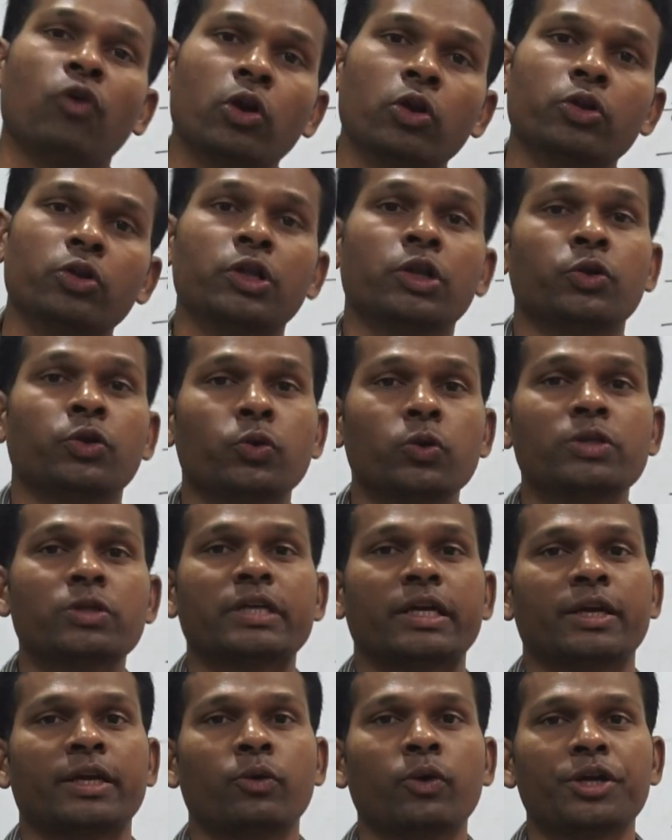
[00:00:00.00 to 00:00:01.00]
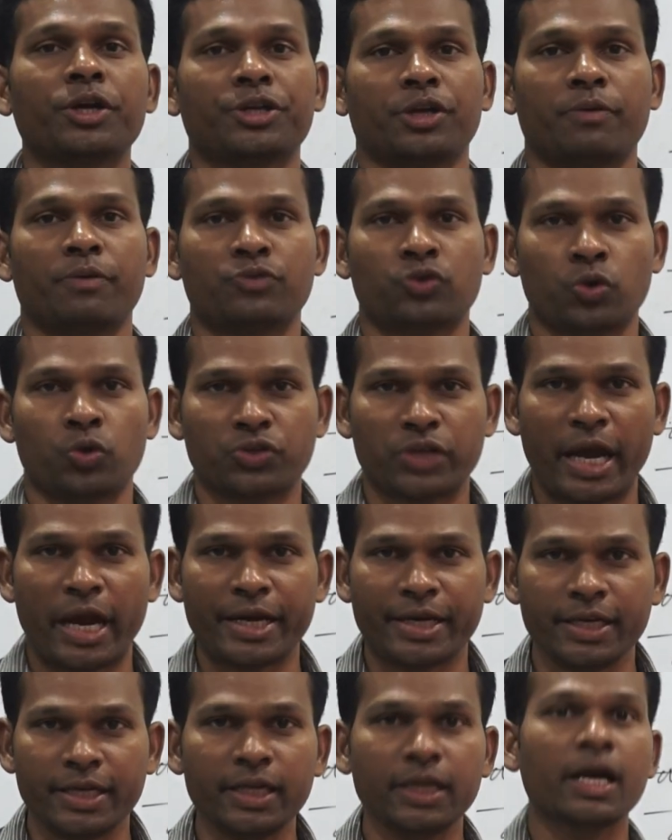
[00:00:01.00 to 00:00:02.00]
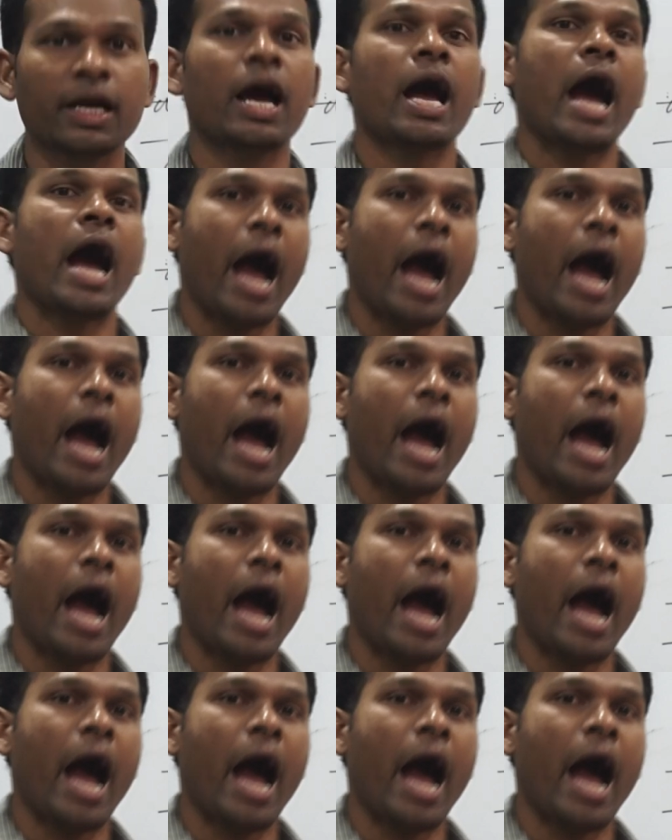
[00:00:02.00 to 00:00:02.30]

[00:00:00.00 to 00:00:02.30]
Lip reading: follow the rules and regulation of society.